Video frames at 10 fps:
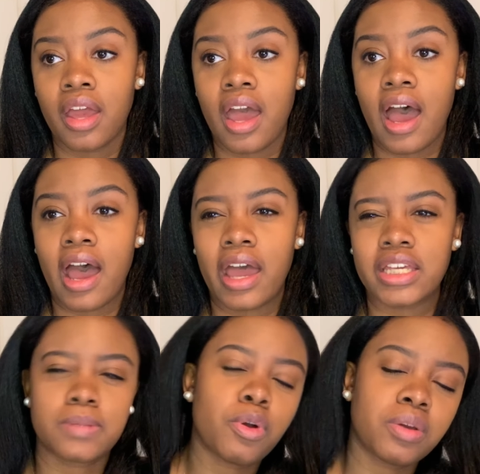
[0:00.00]
I
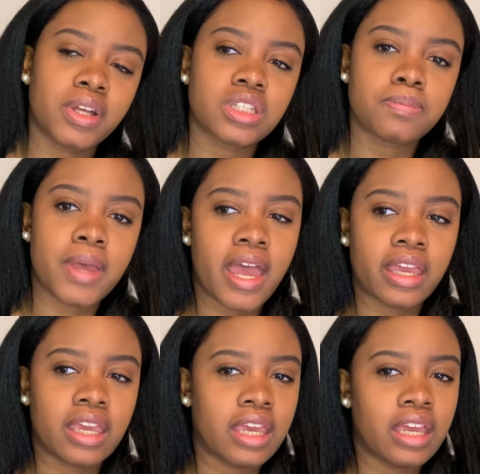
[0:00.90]
spoke about this bag
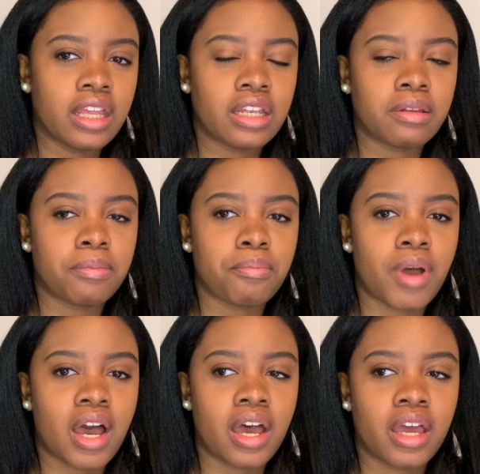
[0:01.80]
in
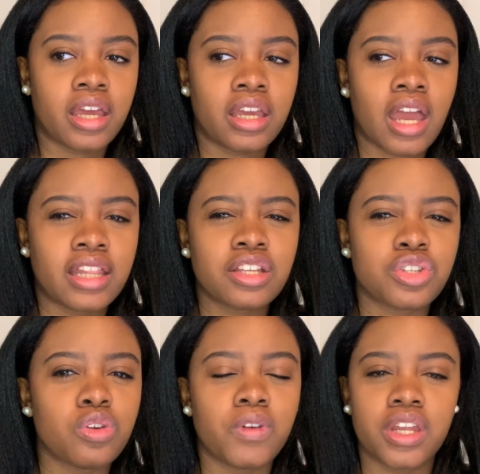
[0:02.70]
my, I think
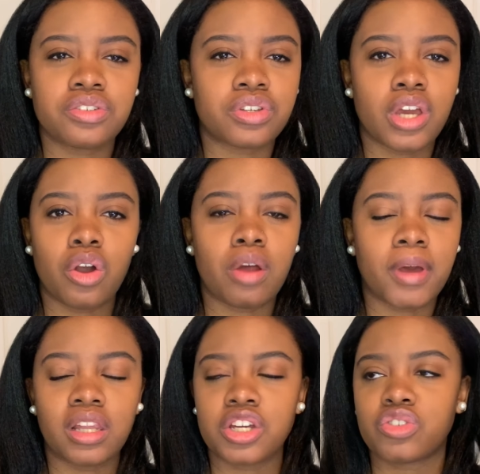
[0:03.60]
2 videos ago on my
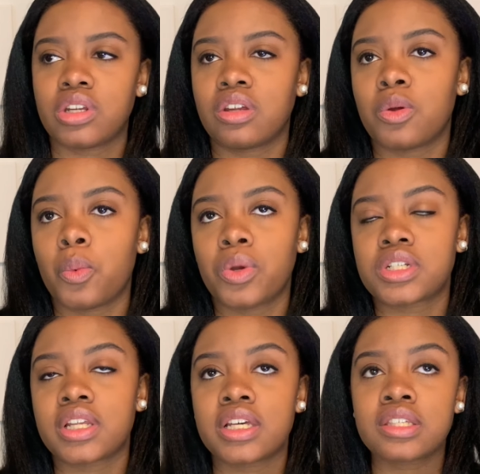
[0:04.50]
luxury wish
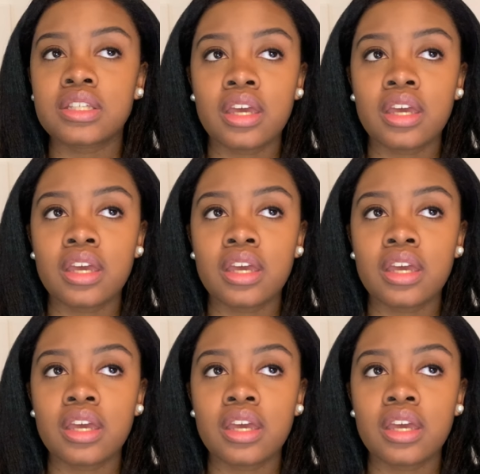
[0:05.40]
list.